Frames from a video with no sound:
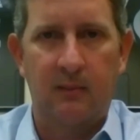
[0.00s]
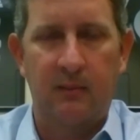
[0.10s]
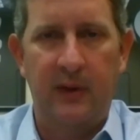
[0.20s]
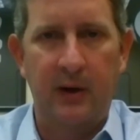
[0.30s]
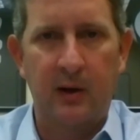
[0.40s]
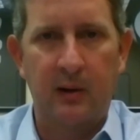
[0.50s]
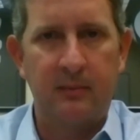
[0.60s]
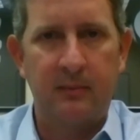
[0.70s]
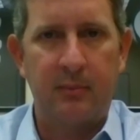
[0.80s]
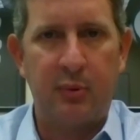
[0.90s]
their
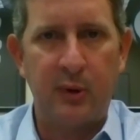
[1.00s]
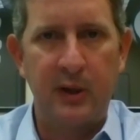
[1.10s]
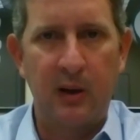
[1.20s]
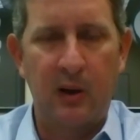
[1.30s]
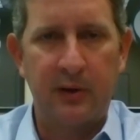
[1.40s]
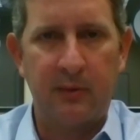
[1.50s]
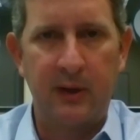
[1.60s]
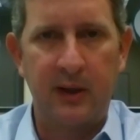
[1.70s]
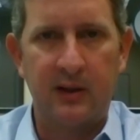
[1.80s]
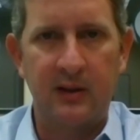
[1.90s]

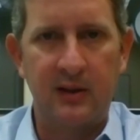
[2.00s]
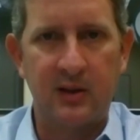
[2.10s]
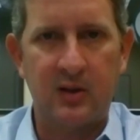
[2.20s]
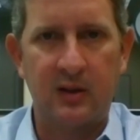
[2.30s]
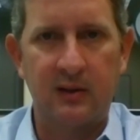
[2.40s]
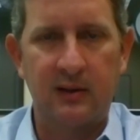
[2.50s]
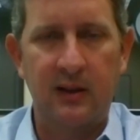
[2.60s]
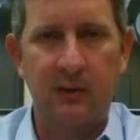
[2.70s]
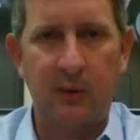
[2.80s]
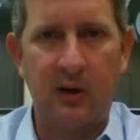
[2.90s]
pre-arthritic condition
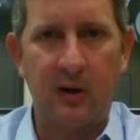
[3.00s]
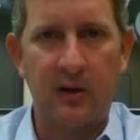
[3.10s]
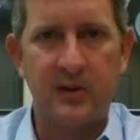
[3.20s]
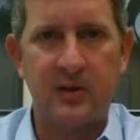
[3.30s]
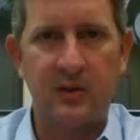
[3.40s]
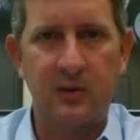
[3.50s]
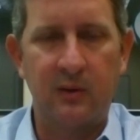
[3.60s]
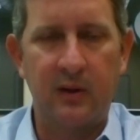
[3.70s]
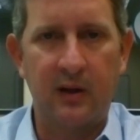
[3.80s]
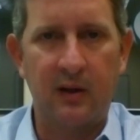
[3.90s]
in regards to
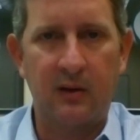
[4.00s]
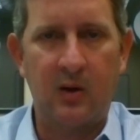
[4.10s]
their